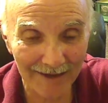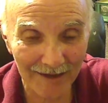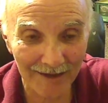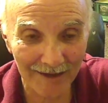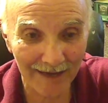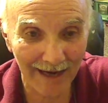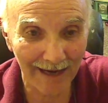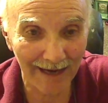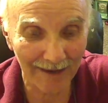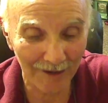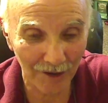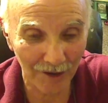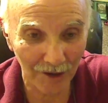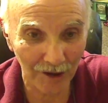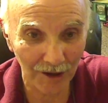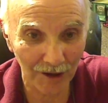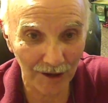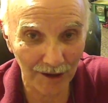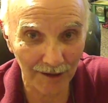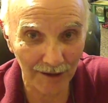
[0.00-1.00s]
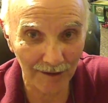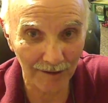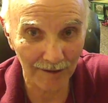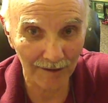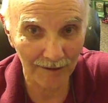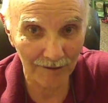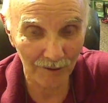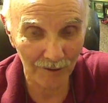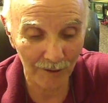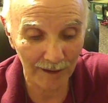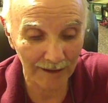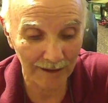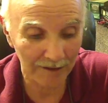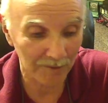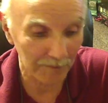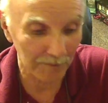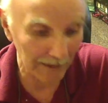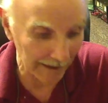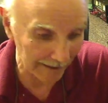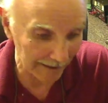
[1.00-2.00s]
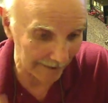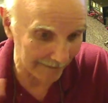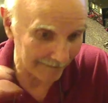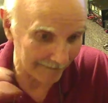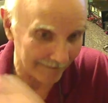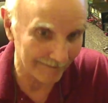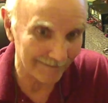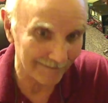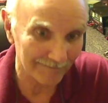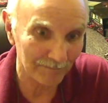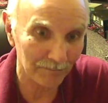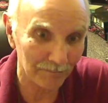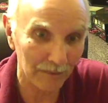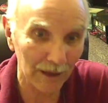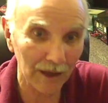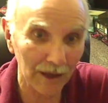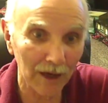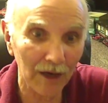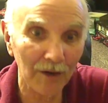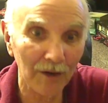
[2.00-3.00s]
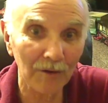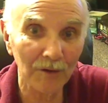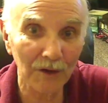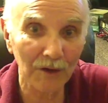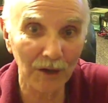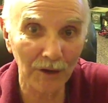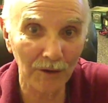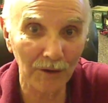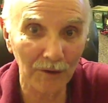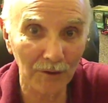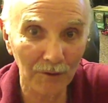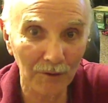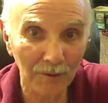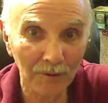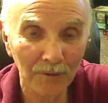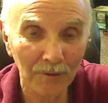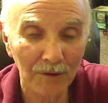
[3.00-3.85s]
yeah, you're going to transmit below you